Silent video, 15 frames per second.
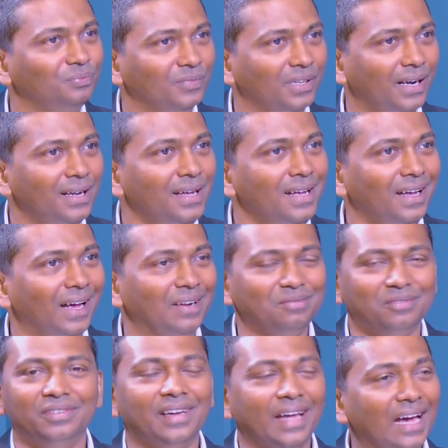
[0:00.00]
Right?
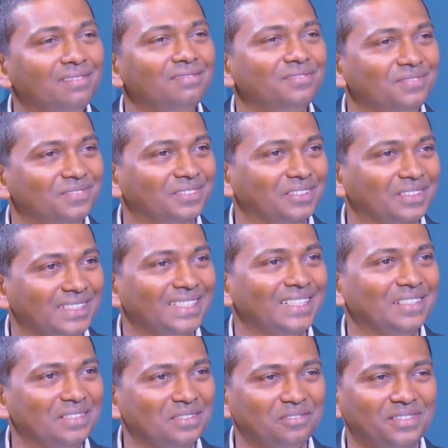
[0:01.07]
We have
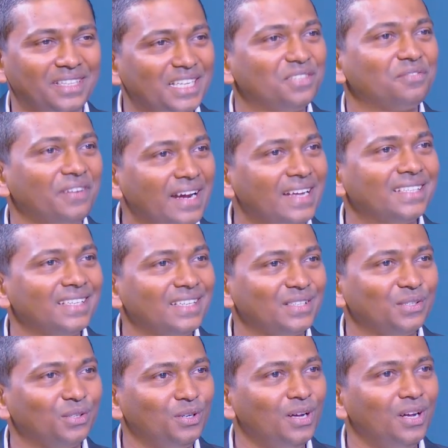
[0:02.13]
these
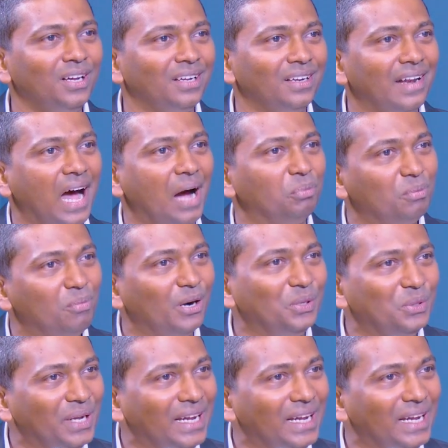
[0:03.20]
phrases, "Labu badu